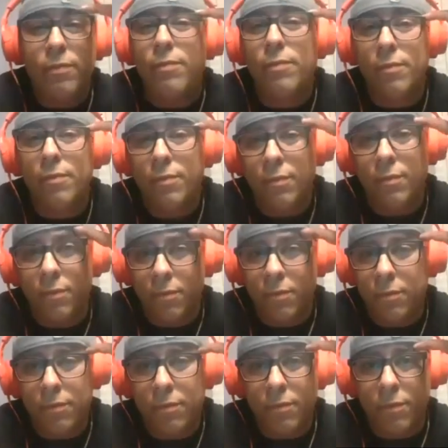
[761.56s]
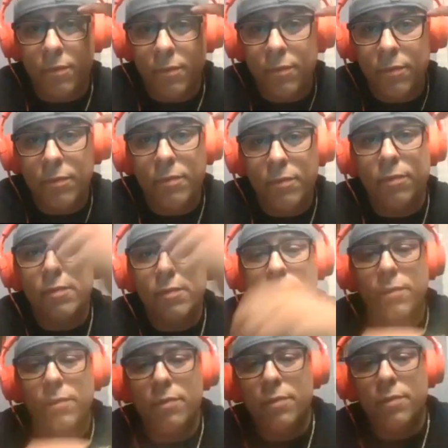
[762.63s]

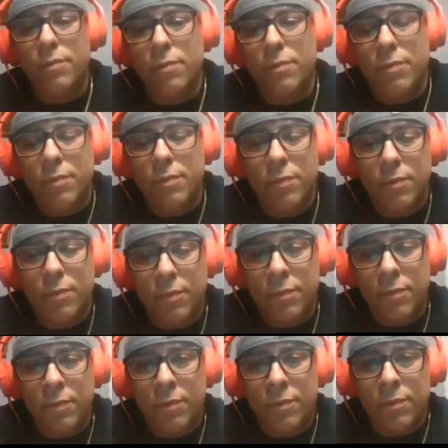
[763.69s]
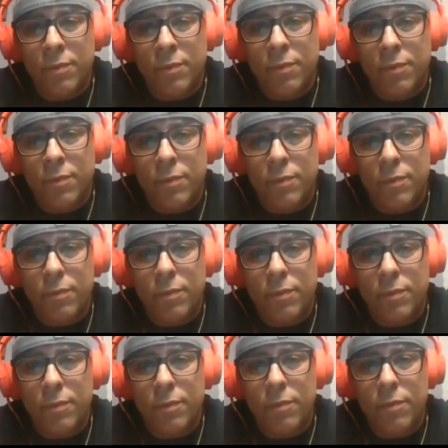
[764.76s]

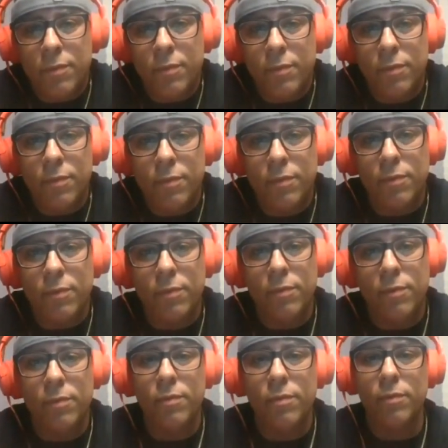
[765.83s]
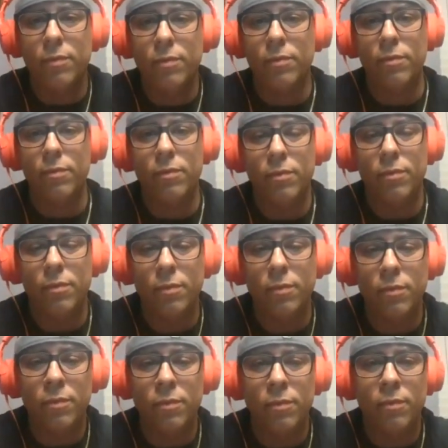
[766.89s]

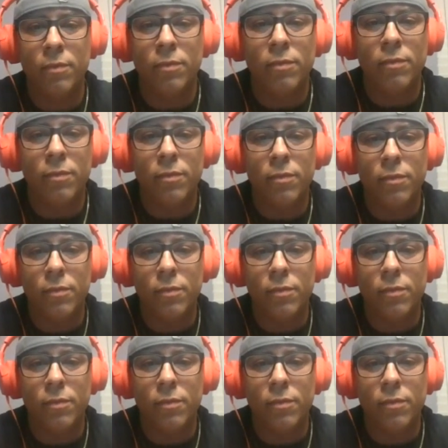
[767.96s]
The person shown says nothing.